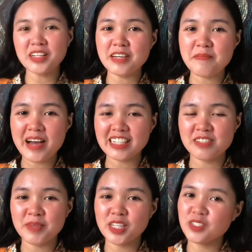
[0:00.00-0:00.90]
Welcome back to
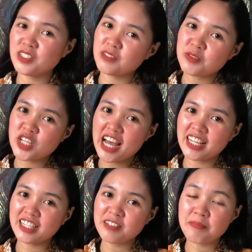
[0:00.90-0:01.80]
my YouTube
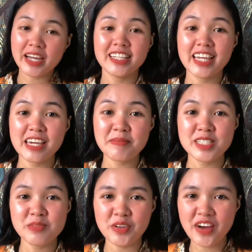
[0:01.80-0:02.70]
channel. My name
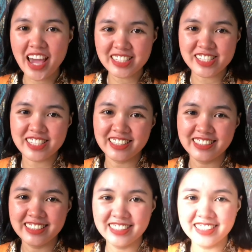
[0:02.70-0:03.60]
is Maresh.
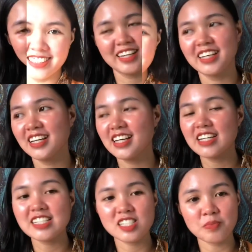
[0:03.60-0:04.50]

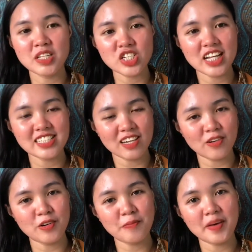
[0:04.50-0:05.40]
Speechless
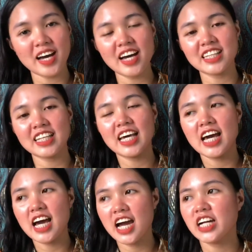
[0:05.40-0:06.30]
ako, but
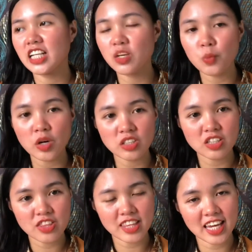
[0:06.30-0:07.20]
I really want
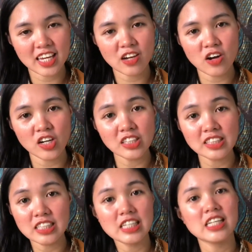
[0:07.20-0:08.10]
to thank all
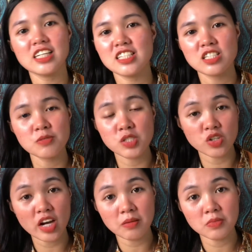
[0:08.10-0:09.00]
the
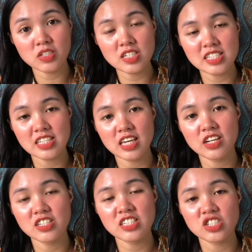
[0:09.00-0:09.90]
subscribers
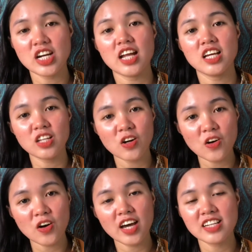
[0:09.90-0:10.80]
here sa channel
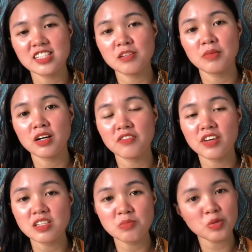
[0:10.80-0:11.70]
ko and sa mga
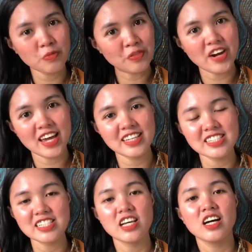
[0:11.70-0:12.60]
Facebook friends,